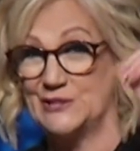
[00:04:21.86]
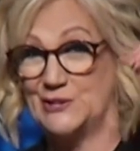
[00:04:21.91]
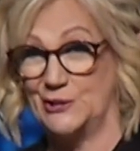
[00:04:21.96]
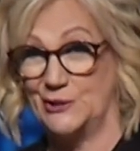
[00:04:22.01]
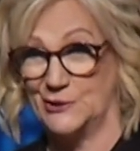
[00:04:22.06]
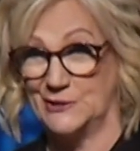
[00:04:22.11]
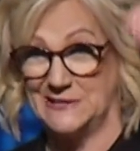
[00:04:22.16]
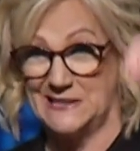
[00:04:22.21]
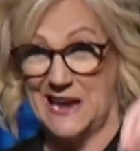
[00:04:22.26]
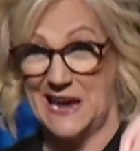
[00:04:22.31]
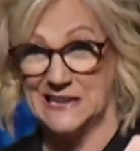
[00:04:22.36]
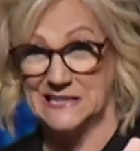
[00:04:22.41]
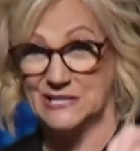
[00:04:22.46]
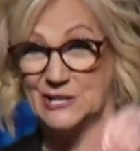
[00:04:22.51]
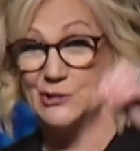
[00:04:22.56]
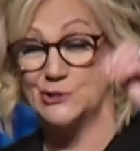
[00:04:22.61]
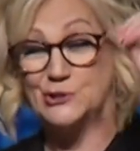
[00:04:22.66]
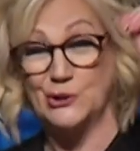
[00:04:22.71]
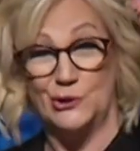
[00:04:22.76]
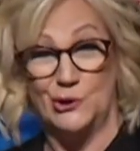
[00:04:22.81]
to your desk,
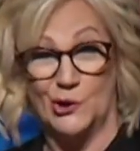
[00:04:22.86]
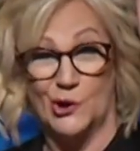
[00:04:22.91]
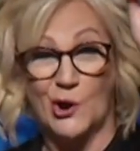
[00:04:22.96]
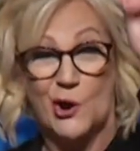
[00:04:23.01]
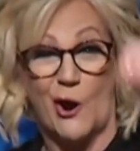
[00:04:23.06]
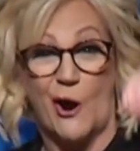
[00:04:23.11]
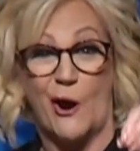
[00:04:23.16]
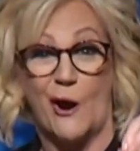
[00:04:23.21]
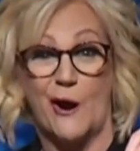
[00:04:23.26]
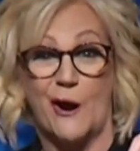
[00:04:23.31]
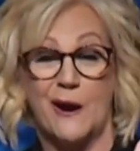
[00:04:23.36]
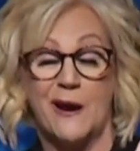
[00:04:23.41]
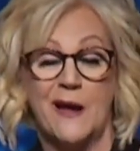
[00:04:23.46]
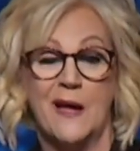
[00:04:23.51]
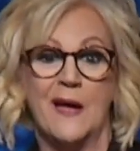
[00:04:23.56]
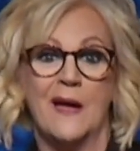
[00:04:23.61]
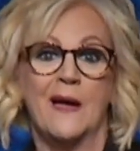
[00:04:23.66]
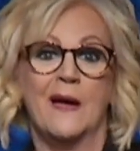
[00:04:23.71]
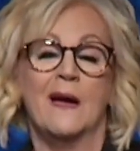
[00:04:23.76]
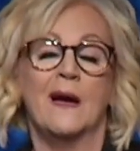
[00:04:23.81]
to your car.
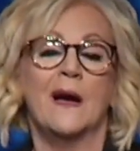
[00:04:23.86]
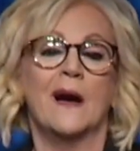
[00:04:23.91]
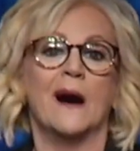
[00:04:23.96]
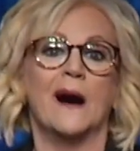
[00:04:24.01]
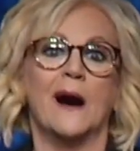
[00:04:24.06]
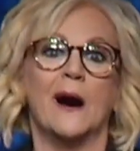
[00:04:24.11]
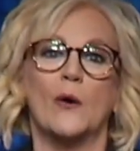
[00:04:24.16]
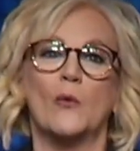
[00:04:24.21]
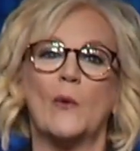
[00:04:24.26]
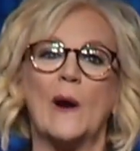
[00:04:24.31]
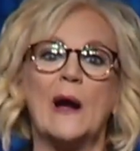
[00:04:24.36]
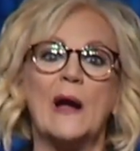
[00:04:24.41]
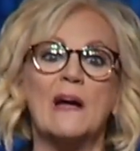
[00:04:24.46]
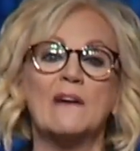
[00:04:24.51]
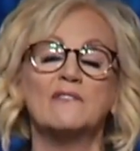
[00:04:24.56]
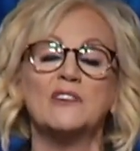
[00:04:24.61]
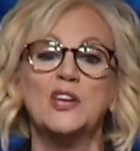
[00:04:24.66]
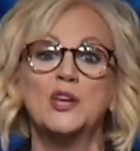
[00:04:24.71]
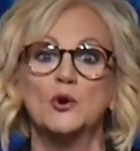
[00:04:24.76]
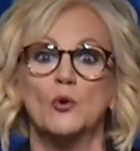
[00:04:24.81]
Uh,
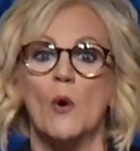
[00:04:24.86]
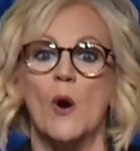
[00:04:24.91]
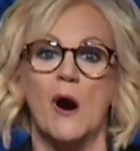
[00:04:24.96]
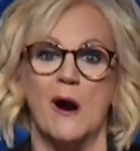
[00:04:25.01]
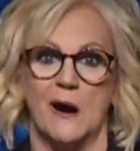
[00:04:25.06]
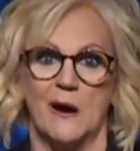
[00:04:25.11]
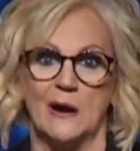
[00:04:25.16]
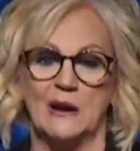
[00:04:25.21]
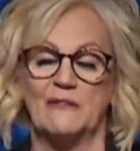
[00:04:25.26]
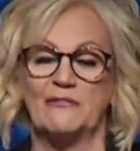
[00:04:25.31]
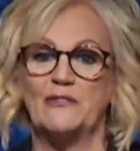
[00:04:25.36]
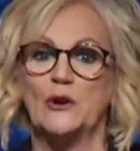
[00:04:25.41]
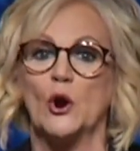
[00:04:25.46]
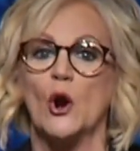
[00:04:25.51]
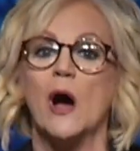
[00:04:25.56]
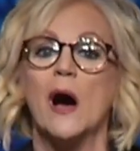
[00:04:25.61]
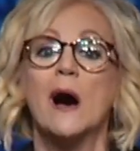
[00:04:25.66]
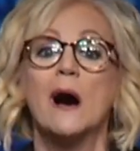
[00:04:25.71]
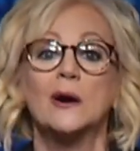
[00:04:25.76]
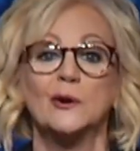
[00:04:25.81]
wherever you are, if you're
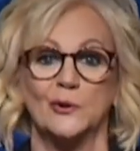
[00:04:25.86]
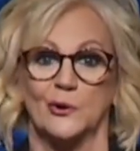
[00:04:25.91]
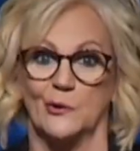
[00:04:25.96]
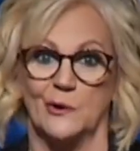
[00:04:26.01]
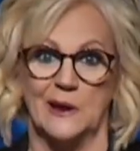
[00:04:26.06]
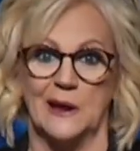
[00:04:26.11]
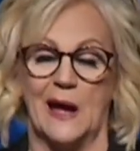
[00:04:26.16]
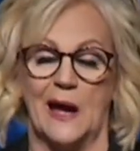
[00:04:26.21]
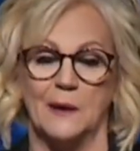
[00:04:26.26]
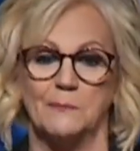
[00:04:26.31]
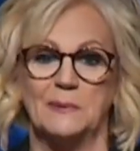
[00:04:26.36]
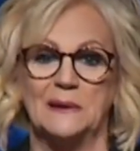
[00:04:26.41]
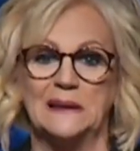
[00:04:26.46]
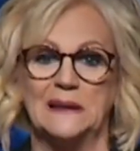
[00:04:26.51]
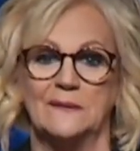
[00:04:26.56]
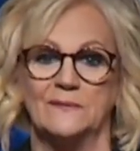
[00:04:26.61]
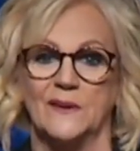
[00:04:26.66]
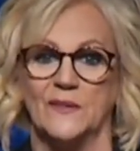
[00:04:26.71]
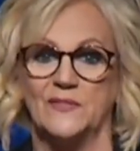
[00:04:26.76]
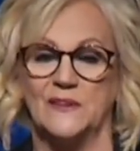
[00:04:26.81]
hungry, I
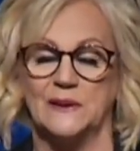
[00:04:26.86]
believe that